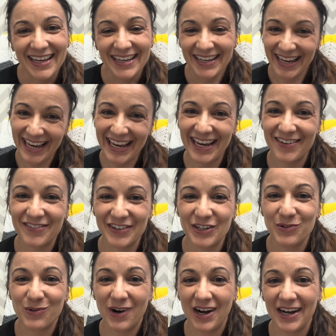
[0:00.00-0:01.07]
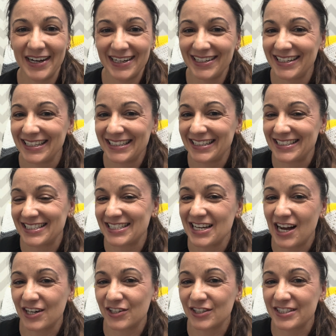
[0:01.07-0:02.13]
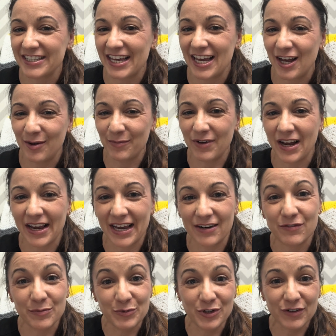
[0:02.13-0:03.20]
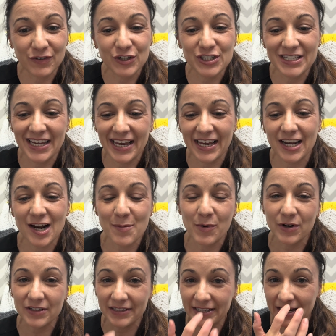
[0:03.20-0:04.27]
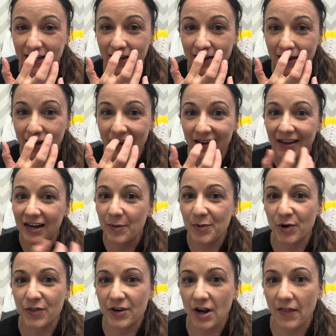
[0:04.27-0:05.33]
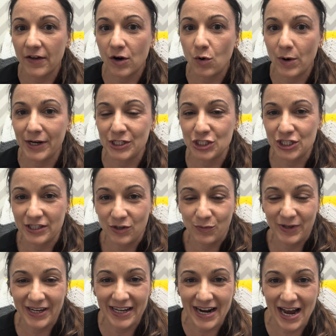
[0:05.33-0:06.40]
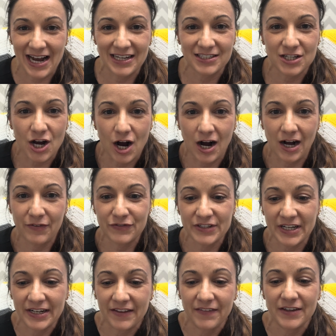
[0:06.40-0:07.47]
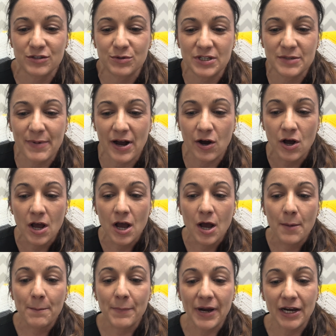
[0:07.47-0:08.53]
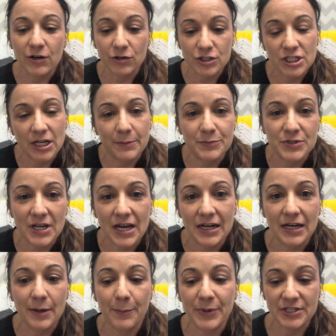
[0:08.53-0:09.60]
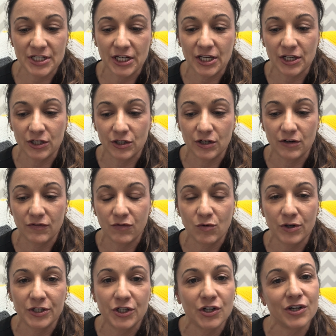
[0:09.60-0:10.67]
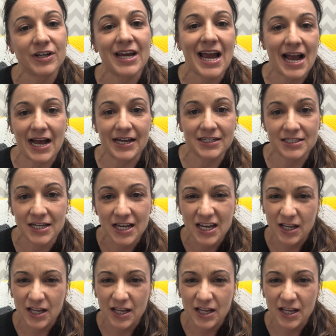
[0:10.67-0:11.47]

Hey everyone, this is Dr. Sam, again from University Animal Clinic, and I'm here with another question that we get asked often, and this one is about microchips, and in particular for your cat.